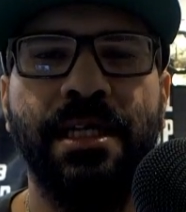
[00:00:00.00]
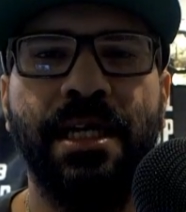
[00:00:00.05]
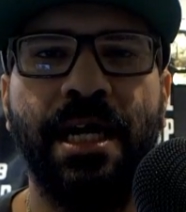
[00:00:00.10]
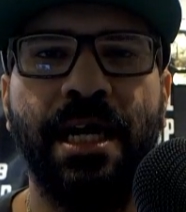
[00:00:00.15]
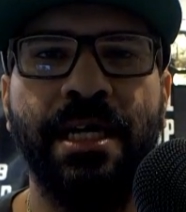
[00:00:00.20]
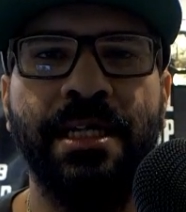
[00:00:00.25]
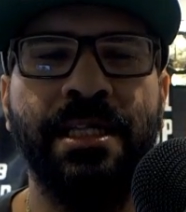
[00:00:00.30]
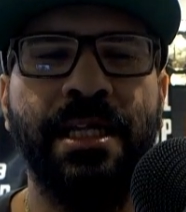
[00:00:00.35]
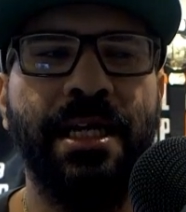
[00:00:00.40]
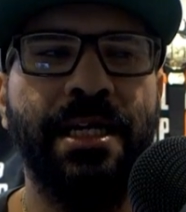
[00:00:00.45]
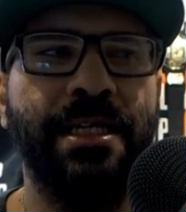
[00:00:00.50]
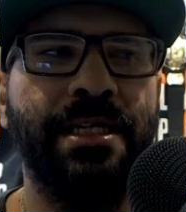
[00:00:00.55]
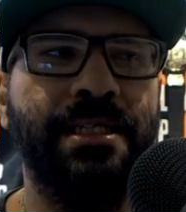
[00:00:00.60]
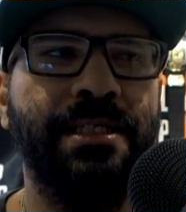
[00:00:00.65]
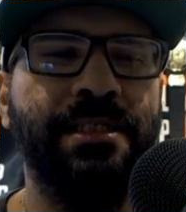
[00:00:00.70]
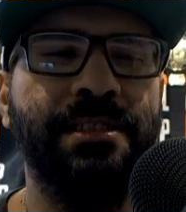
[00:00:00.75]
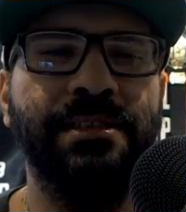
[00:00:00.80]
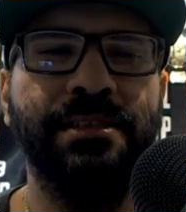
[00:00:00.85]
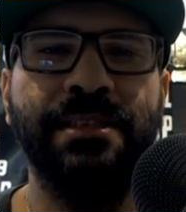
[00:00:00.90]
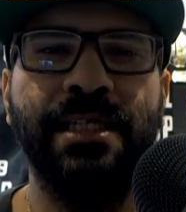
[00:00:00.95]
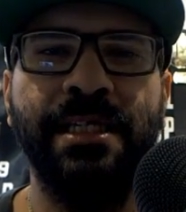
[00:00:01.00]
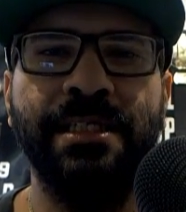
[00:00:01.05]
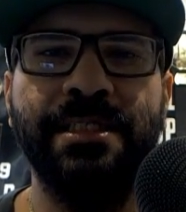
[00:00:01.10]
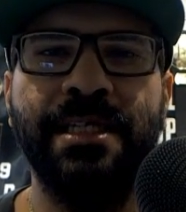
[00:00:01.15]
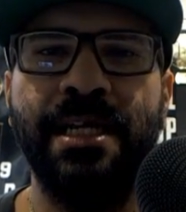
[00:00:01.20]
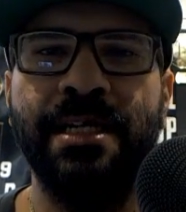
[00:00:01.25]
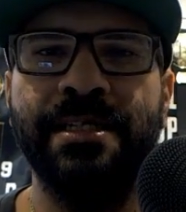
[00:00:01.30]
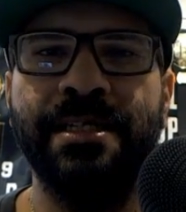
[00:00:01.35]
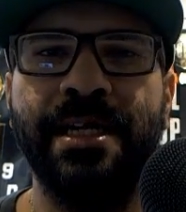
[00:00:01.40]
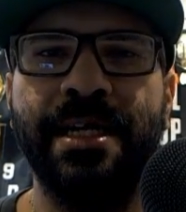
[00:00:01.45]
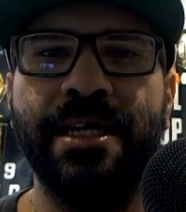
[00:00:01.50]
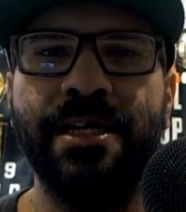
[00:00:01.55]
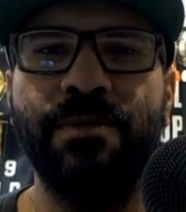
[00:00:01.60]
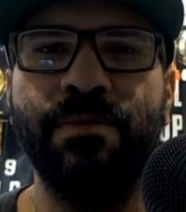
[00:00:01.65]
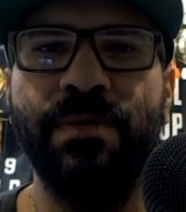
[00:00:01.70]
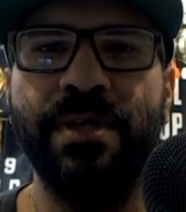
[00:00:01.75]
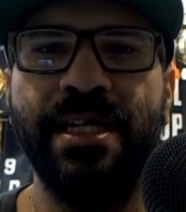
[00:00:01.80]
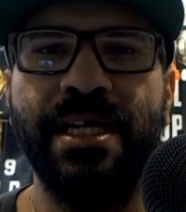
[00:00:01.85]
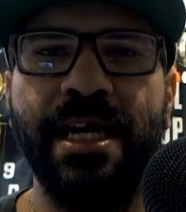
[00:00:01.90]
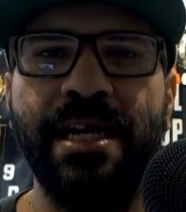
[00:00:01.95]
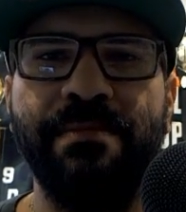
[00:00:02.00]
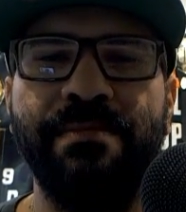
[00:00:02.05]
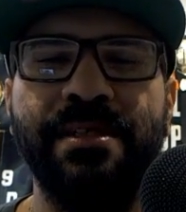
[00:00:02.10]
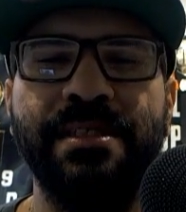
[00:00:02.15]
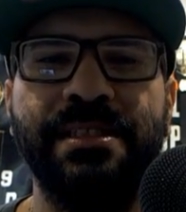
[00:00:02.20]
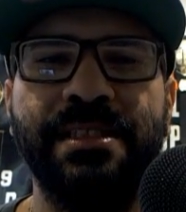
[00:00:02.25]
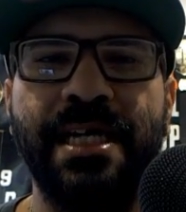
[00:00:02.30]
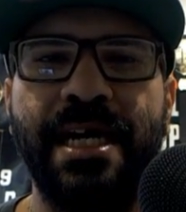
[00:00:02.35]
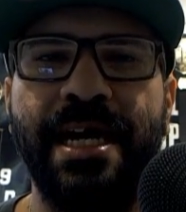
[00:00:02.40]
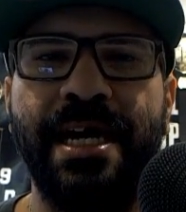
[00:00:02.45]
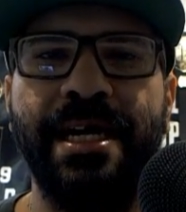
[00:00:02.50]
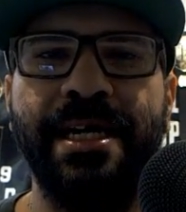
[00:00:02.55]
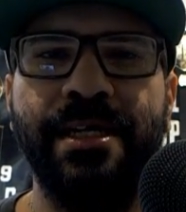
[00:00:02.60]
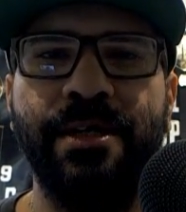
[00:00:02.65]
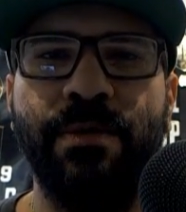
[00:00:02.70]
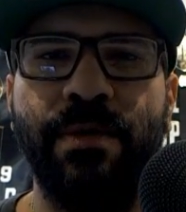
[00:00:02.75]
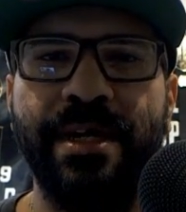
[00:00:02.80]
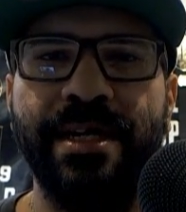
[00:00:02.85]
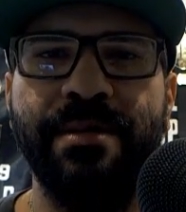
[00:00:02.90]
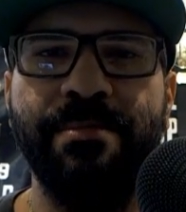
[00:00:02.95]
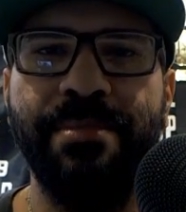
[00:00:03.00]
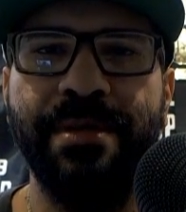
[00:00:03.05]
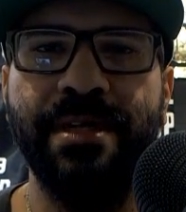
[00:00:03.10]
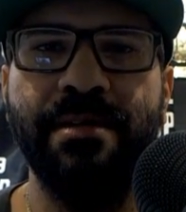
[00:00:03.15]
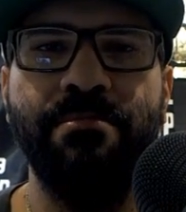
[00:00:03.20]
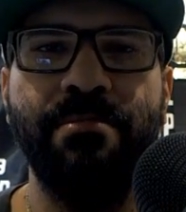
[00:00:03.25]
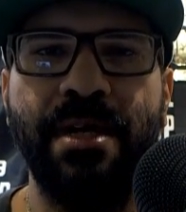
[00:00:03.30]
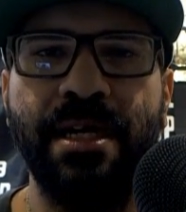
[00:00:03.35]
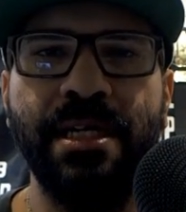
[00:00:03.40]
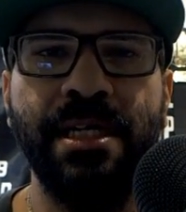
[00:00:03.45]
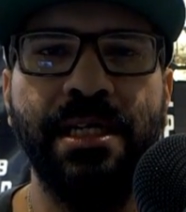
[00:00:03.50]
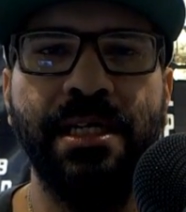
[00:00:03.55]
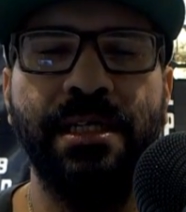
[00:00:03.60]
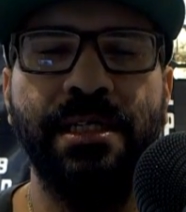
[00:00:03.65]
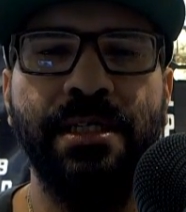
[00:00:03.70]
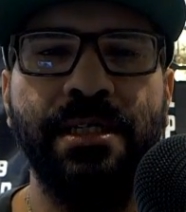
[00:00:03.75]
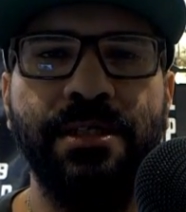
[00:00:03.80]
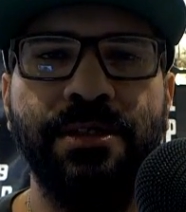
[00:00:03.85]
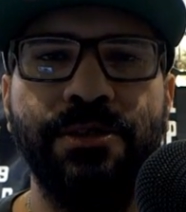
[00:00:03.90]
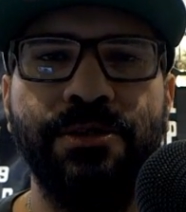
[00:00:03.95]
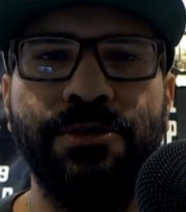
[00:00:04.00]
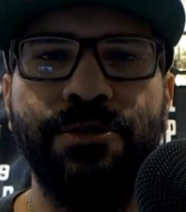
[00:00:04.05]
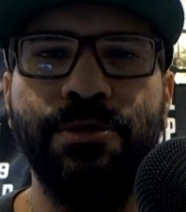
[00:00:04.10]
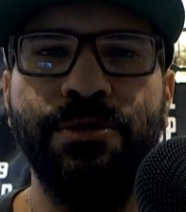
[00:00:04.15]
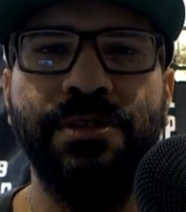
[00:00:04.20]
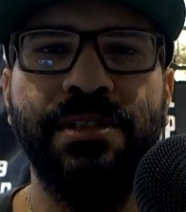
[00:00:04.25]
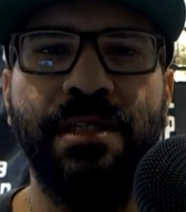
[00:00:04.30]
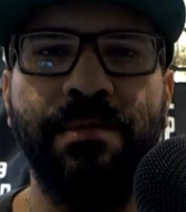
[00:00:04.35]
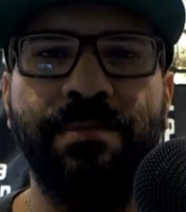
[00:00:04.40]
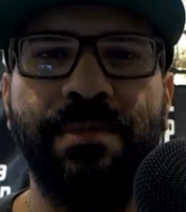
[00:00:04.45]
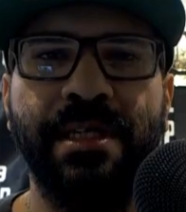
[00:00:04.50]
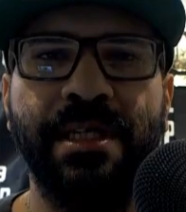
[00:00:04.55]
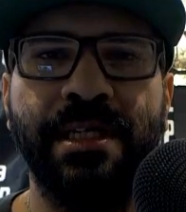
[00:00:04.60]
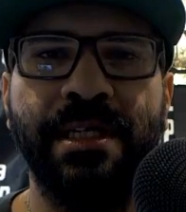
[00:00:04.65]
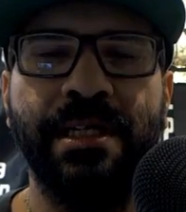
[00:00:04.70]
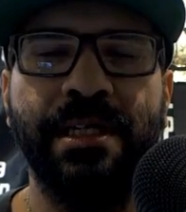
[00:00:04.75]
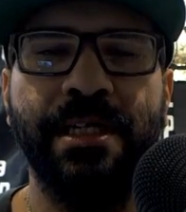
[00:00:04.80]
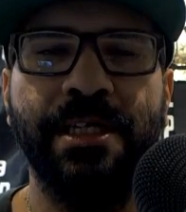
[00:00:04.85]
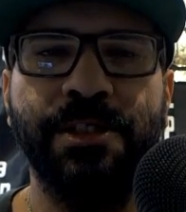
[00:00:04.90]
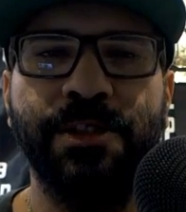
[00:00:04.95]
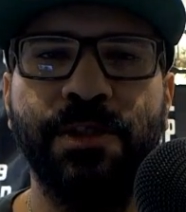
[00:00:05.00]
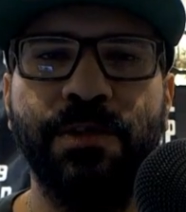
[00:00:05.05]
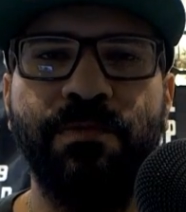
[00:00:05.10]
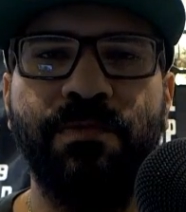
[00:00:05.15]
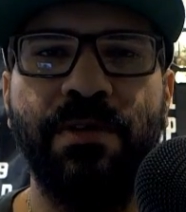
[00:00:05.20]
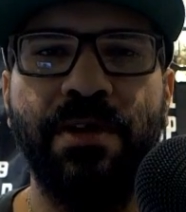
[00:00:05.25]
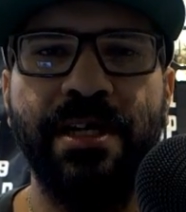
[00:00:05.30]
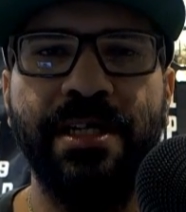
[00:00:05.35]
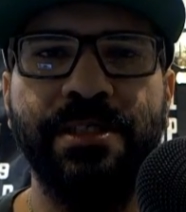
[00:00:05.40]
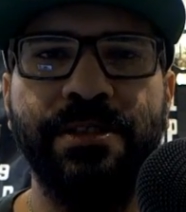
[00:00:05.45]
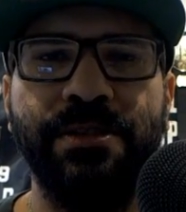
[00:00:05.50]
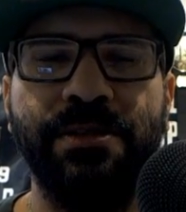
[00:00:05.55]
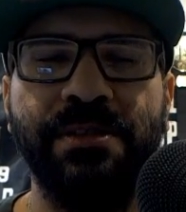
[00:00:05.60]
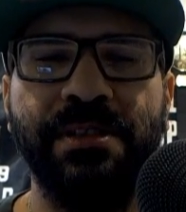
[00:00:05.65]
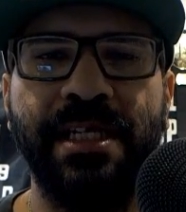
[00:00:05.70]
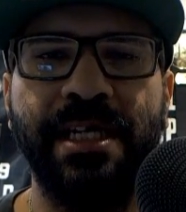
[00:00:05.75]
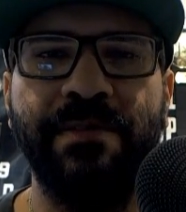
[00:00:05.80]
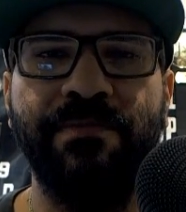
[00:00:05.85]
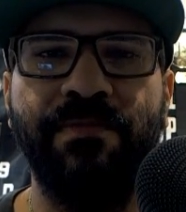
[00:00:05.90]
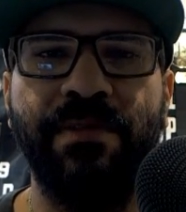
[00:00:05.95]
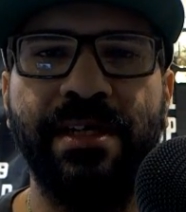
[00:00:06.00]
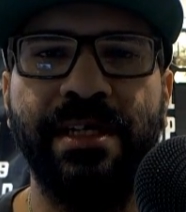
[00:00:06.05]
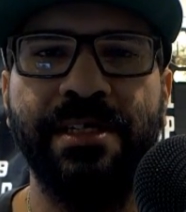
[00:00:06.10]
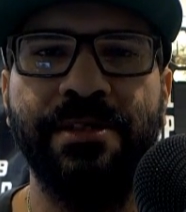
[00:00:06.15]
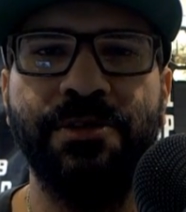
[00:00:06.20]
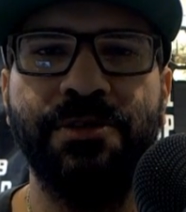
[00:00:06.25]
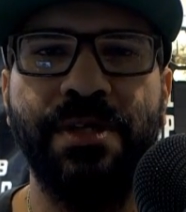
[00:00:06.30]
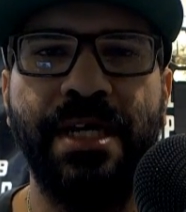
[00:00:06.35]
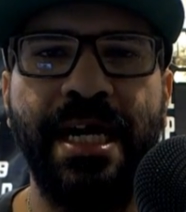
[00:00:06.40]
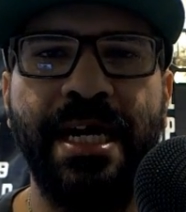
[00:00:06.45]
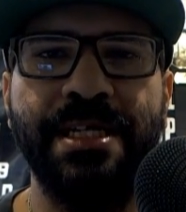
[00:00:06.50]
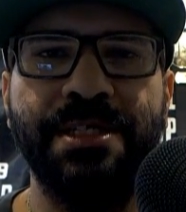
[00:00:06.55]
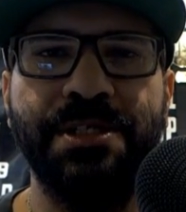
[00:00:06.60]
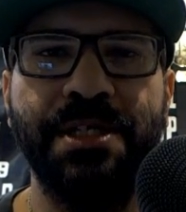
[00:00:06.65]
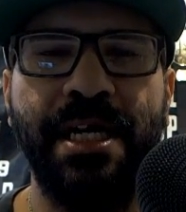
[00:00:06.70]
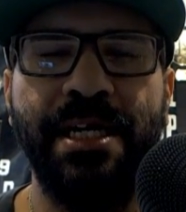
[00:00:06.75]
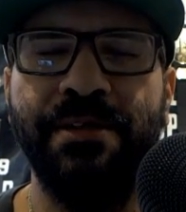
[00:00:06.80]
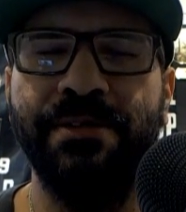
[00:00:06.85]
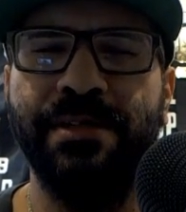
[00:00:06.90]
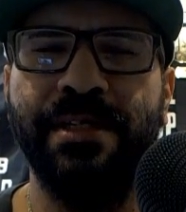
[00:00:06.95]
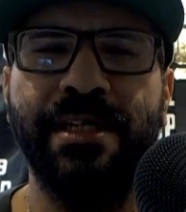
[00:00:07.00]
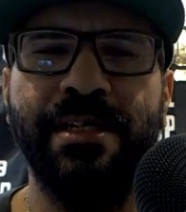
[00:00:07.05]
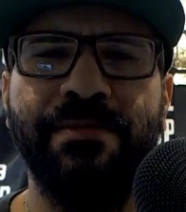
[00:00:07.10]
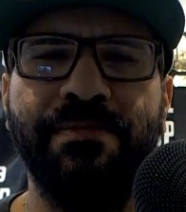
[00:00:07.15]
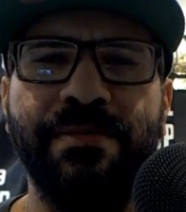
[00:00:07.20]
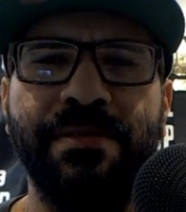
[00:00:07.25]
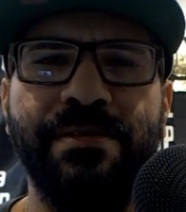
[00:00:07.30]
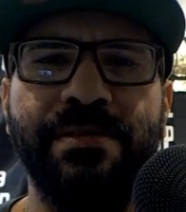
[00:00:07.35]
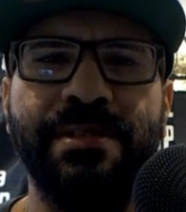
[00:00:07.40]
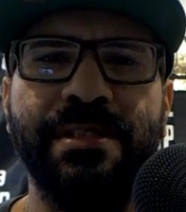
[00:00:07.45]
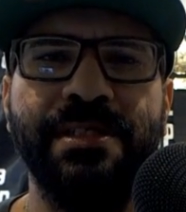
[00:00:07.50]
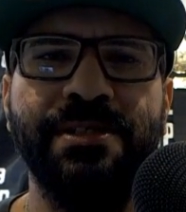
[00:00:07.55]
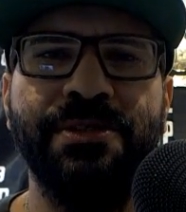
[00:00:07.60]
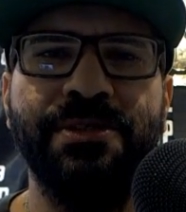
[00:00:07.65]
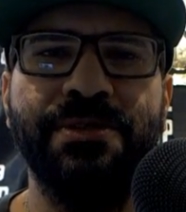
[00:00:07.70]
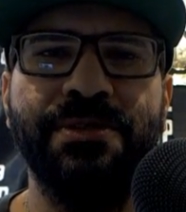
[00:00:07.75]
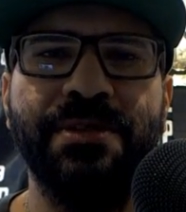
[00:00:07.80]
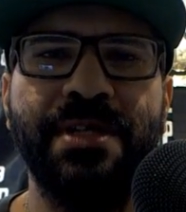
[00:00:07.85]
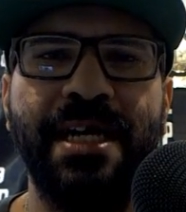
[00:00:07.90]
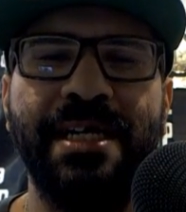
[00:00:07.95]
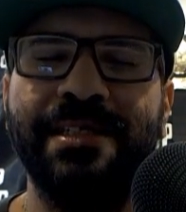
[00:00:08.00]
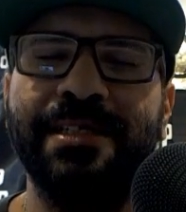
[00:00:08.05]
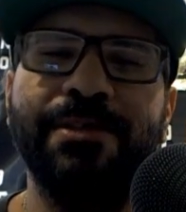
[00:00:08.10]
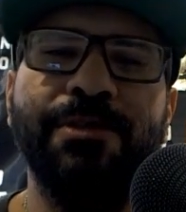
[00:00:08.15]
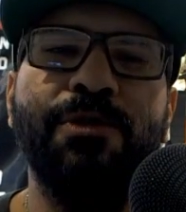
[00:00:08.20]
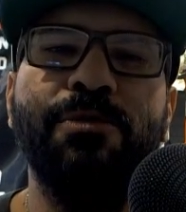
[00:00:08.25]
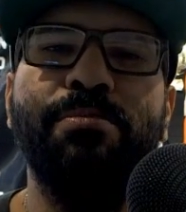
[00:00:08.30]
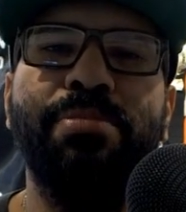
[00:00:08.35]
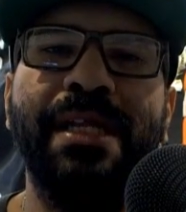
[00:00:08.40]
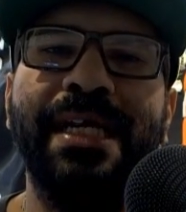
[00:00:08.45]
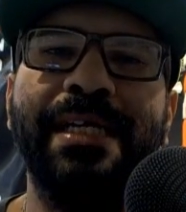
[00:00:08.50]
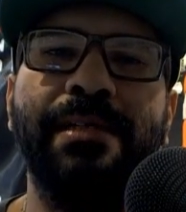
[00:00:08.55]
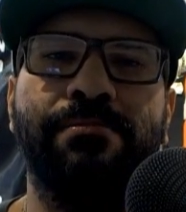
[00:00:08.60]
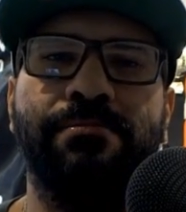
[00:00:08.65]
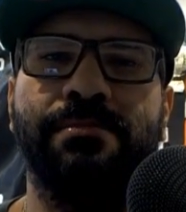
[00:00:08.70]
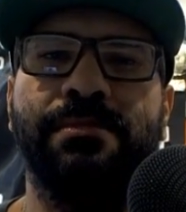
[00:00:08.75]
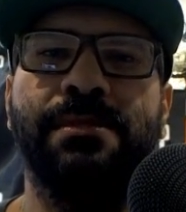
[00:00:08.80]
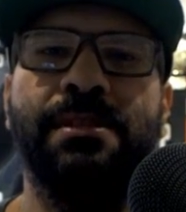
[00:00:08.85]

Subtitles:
And, like, Santander, we gave this guy quite a bit of money to do something, and so far he's looked like fucking trash. I don't care if he was injured or not, then don't play him.